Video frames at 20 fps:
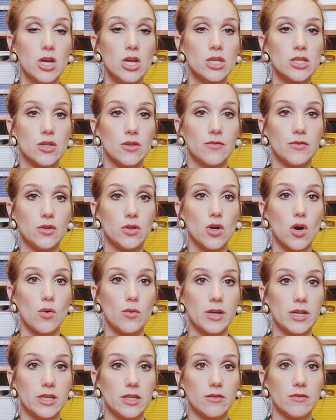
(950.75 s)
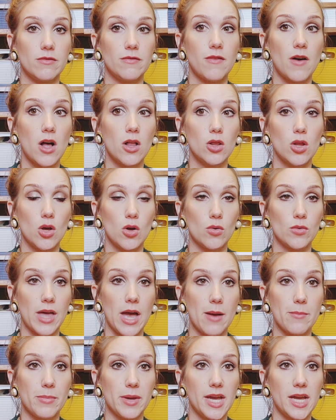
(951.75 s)
So if you go and follow
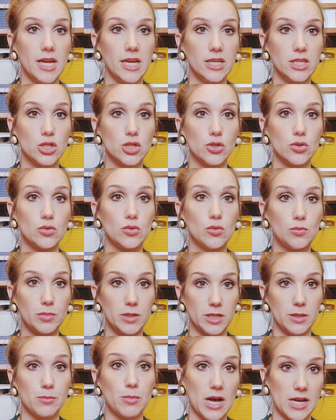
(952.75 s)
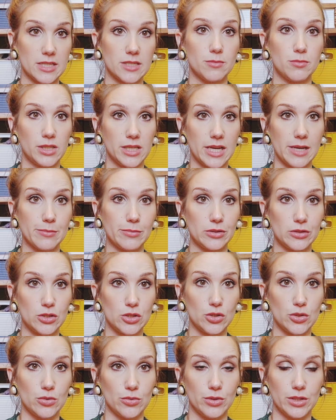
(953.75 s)
that page, you will be possibly able
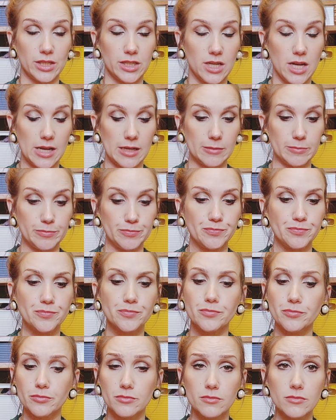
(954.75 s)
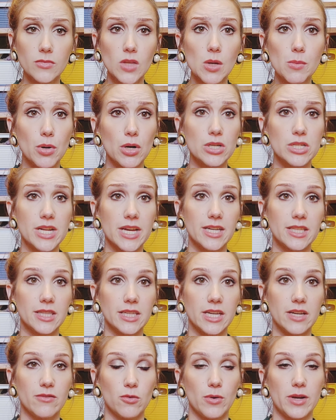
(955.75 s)
to partake in the
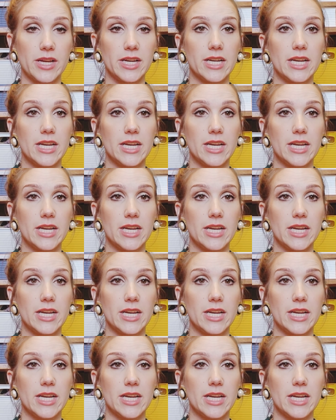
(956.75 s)
giveaway.